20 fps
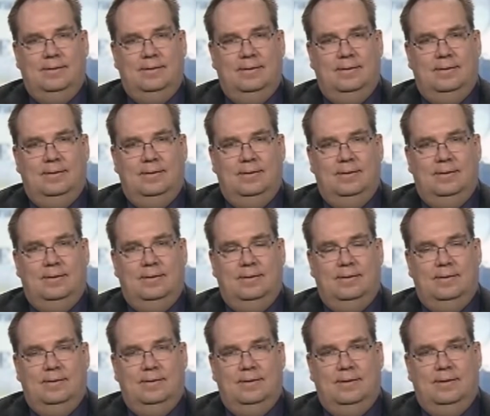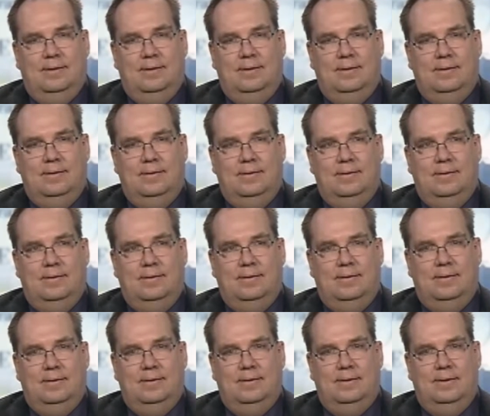
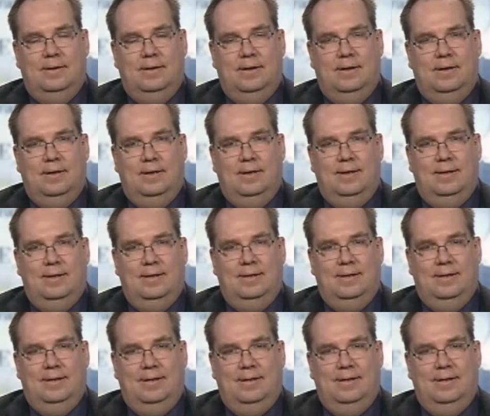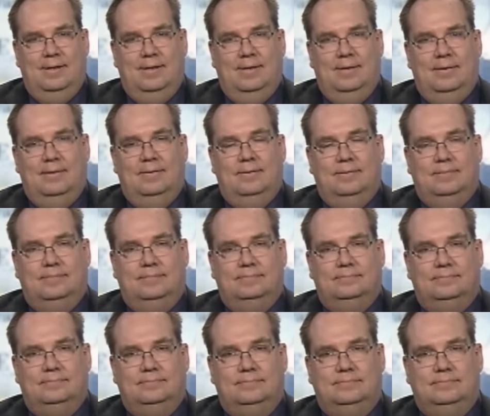
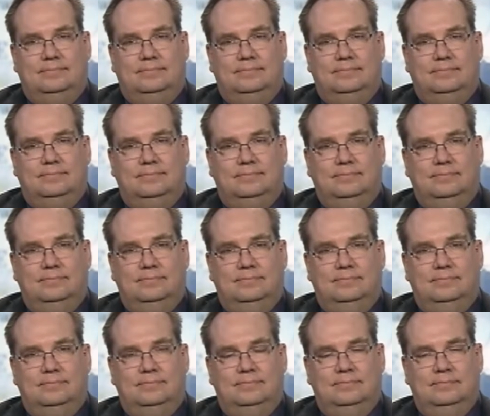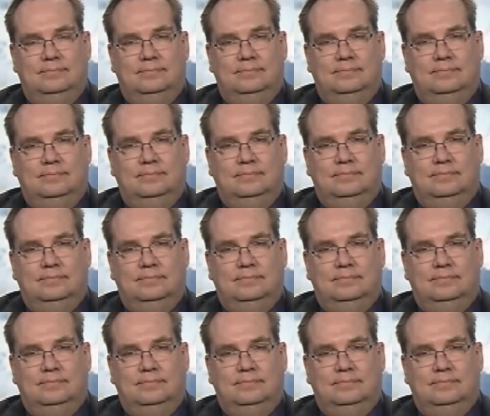The person shown says nothing.